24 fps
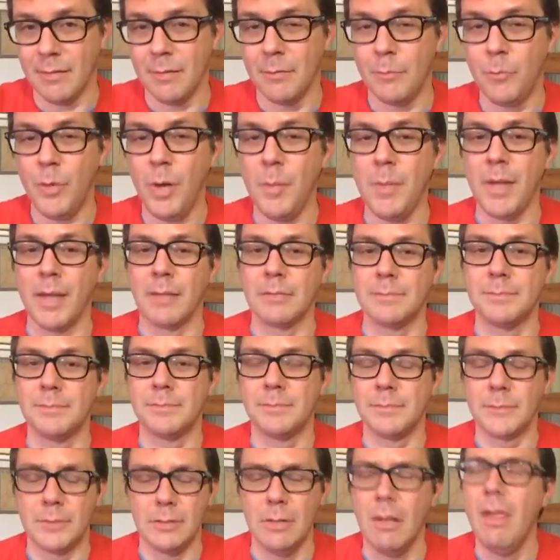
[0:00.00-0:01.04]
Premiere.
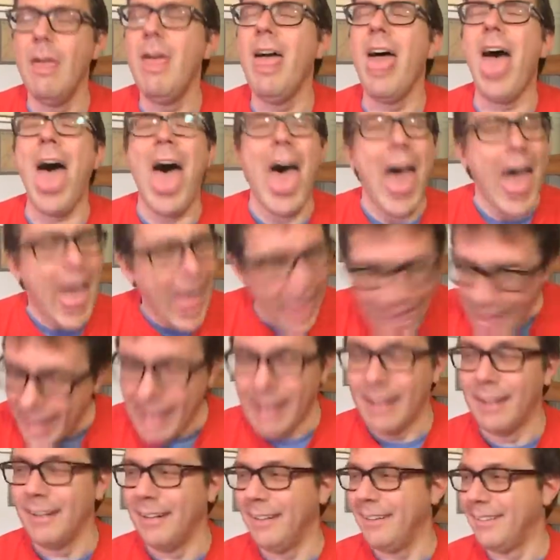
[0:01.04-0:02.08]

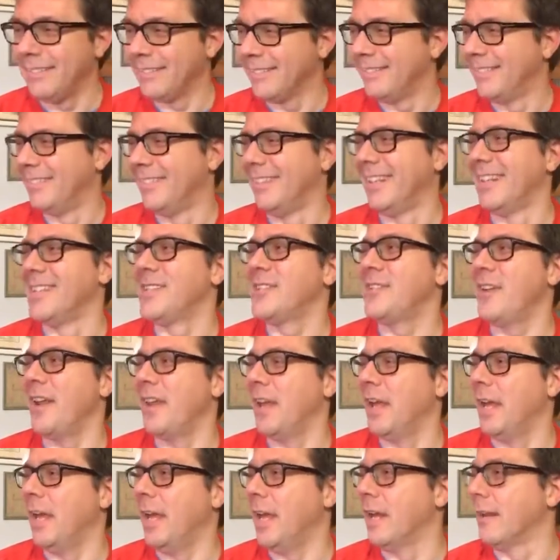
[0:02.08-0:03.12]
Let's try
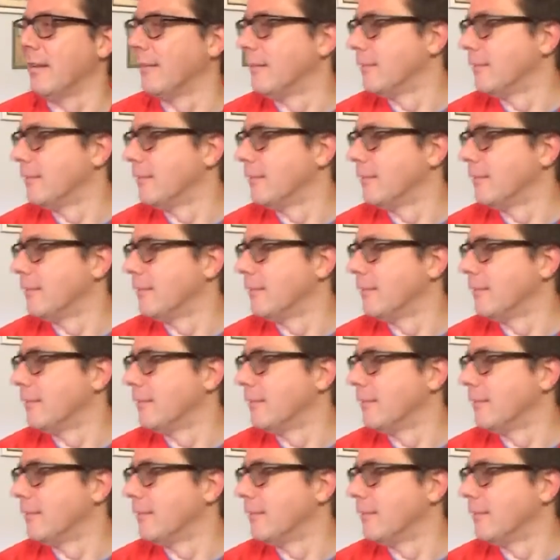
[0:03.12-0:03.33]
that again.